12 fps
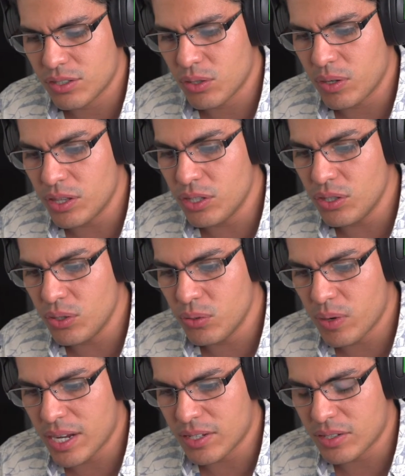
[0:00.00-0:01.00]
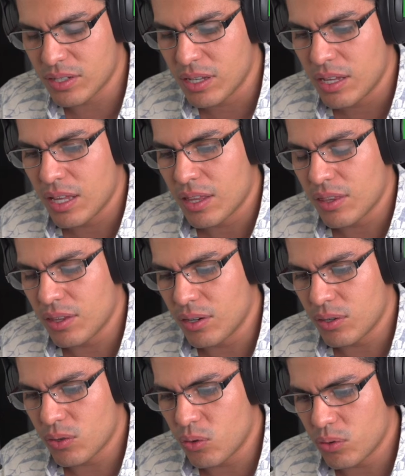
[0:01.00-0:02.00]
So in the U.S.,
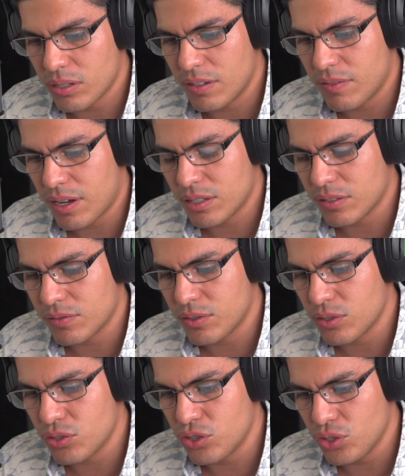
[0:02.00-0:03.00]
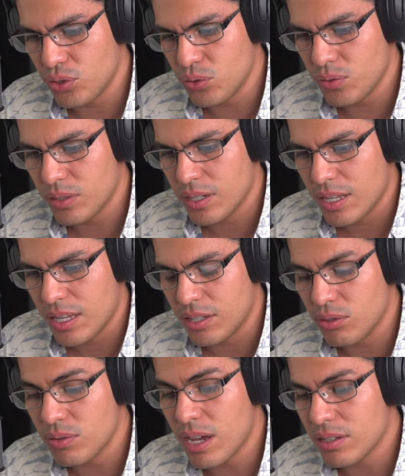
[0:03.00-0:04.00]
their quarterly filings for June
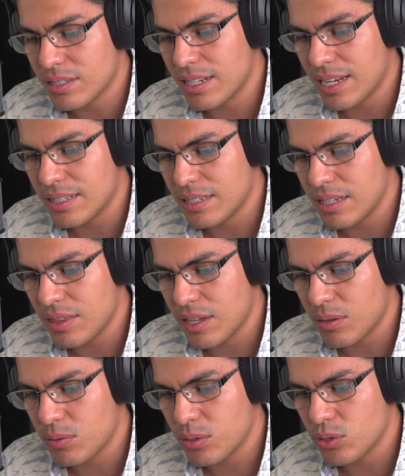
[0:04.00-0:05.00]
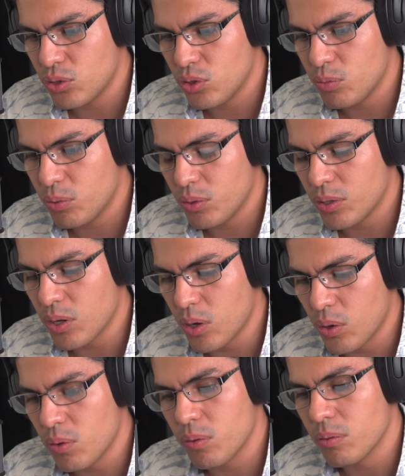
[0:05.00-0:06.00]
in 2019, there were
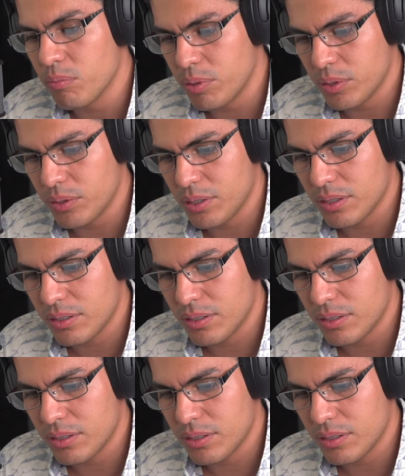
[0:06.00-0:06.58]
2.0 billion.